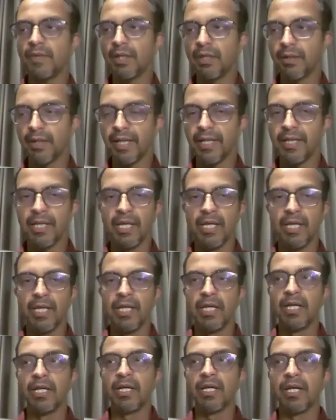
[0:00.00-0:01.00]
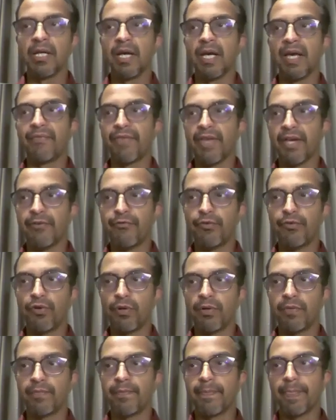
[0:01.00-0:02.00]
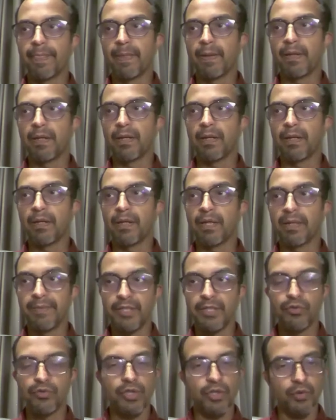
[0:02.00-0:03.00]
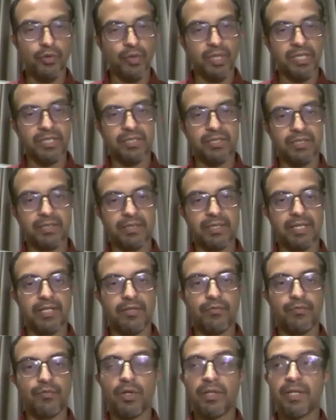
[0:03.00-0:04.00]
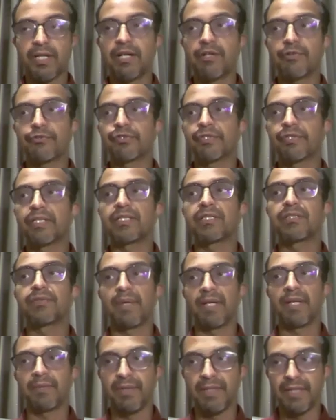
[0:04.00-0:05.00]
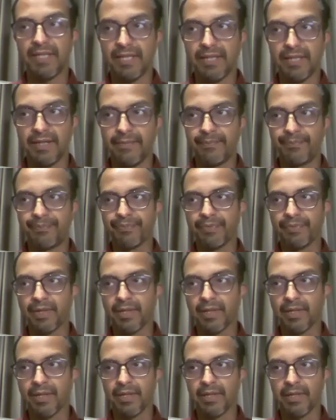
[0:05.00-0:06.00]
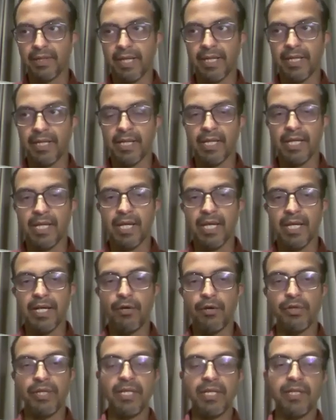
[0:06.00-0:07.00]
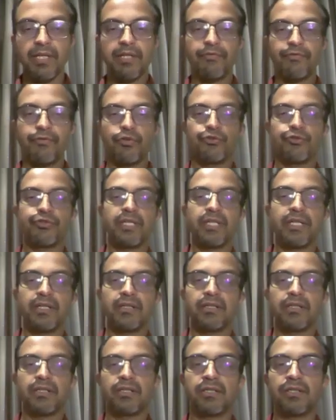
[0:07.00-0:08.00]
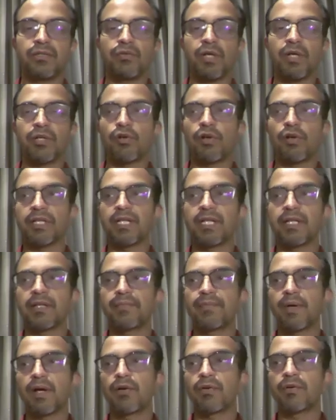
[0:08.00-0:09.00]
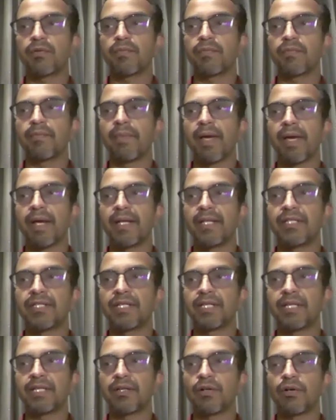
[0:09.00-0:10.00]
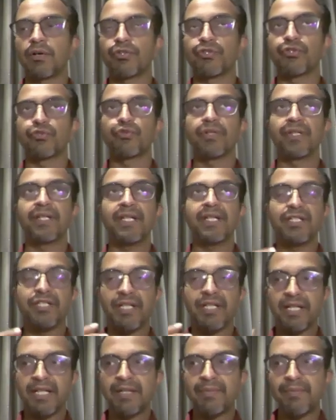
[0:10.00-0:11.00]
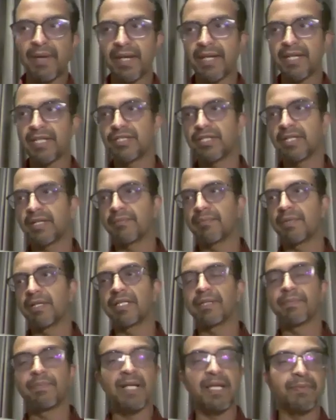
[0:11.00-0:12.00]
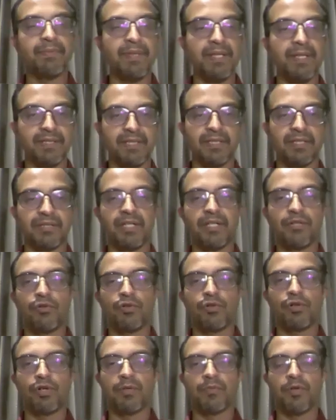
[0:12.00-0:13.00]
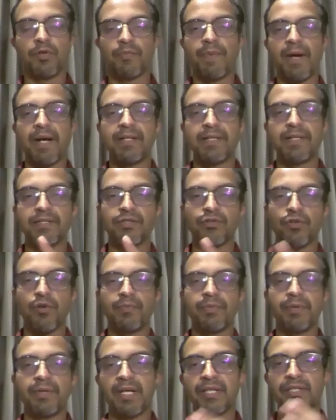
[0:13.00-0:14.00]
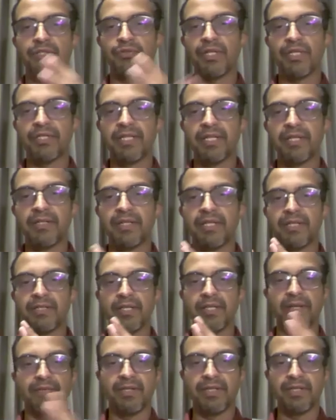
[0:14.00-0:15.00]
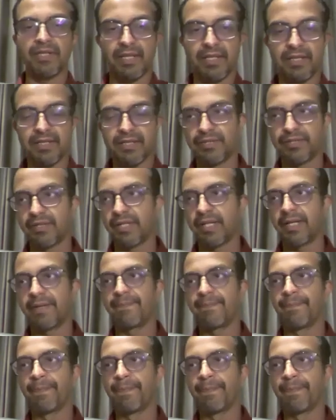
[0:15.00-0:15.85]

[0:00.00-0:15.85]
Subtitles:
right? And therefore, coming to your question, right, what kind of skills might be needed, right? Now, here, if you see, you are talking about managing or strategically managing multiple IP assets, right? You're talking about patents, copyrights, trade secrets, everything else, right?